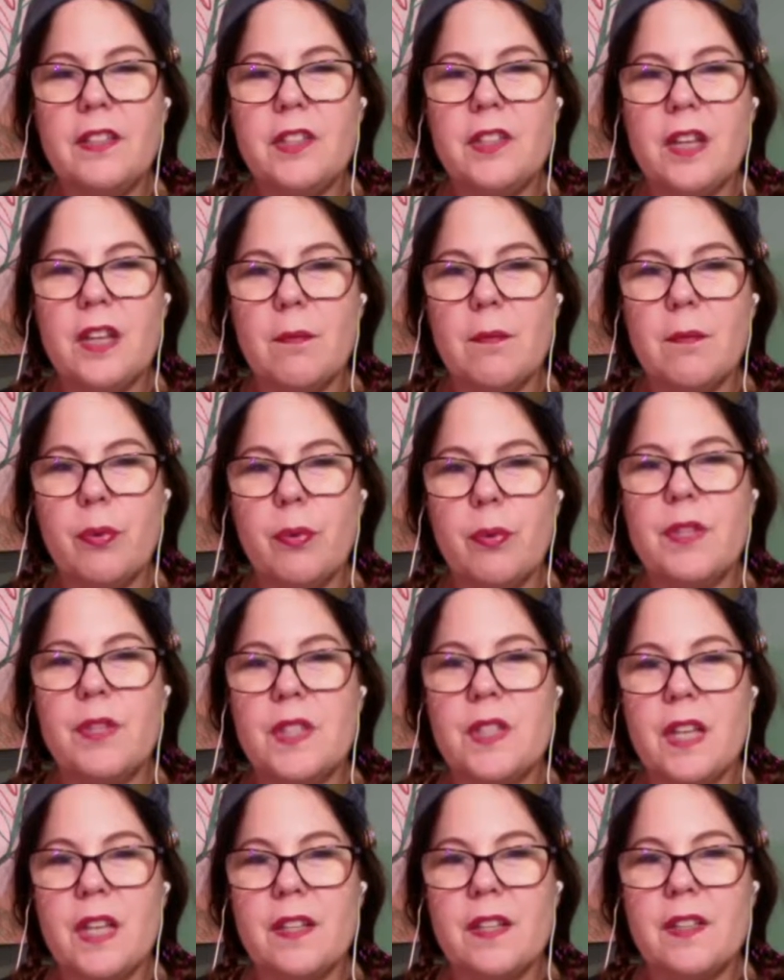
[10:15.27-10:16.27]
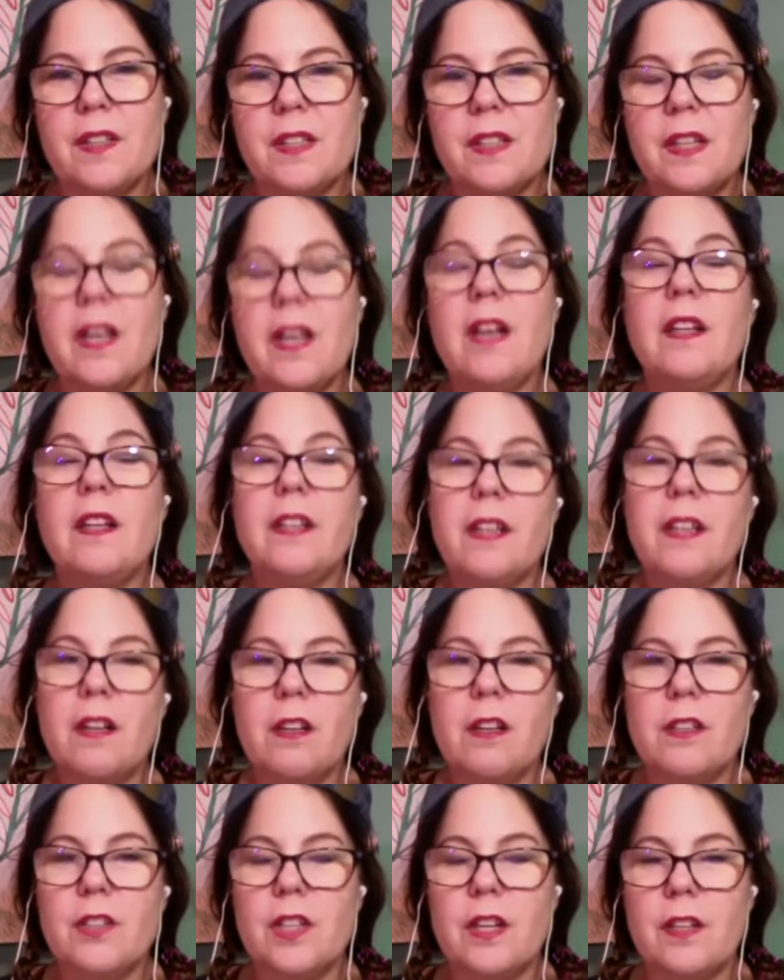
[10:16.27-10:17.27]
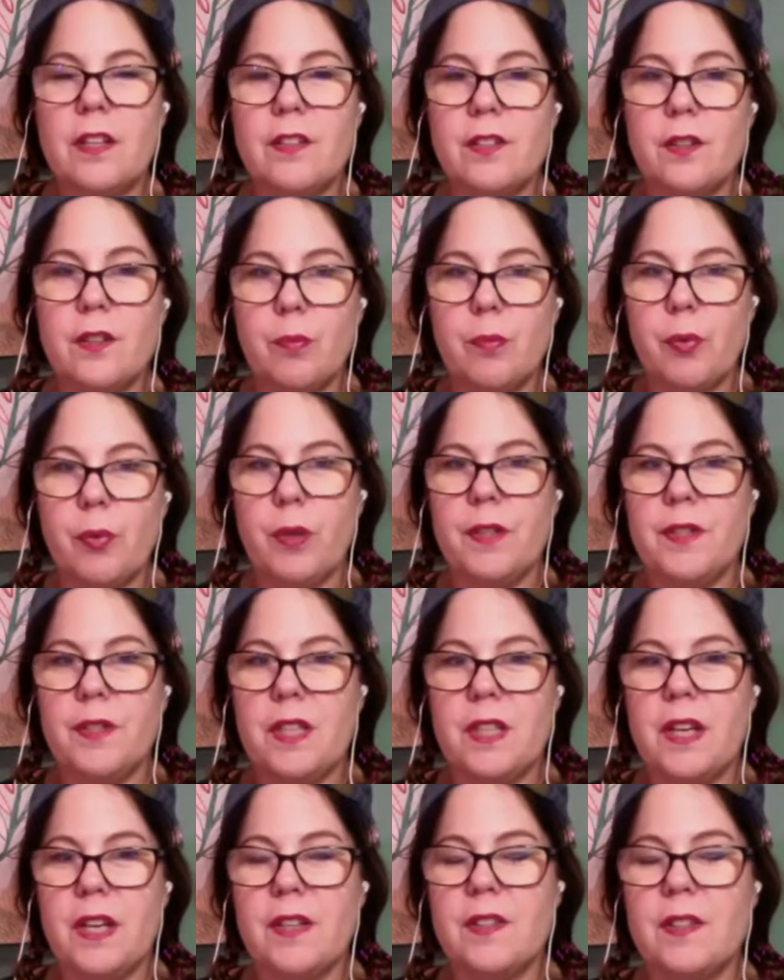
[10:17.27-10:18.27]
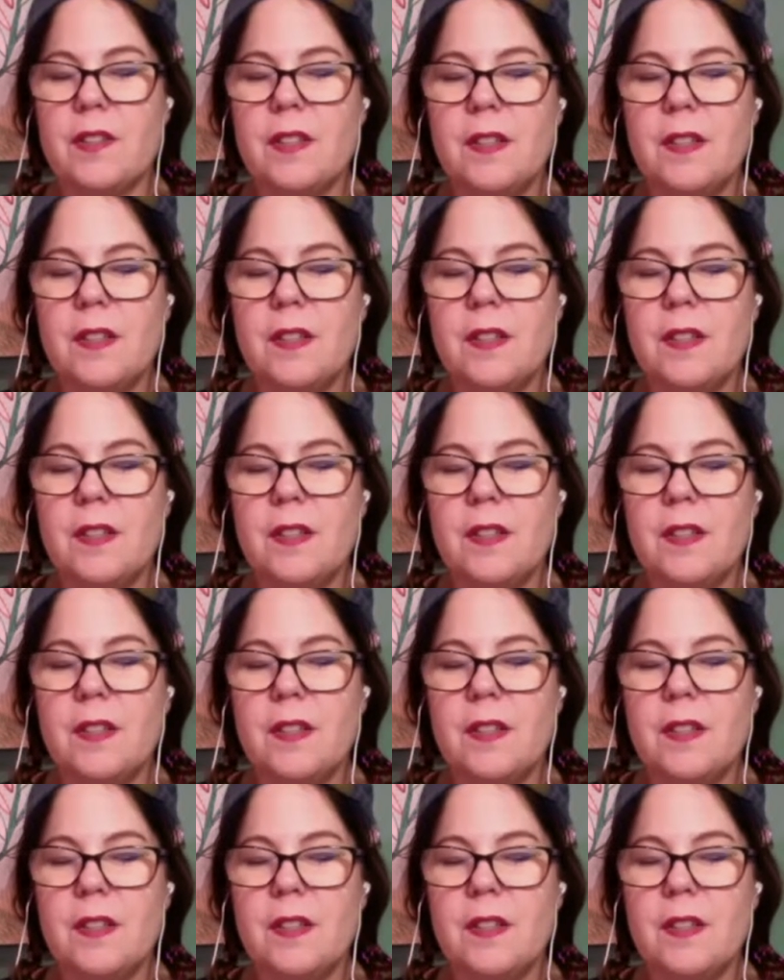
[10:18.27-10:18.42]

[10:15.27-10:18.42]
saying princess. Callie calls Oscar princess.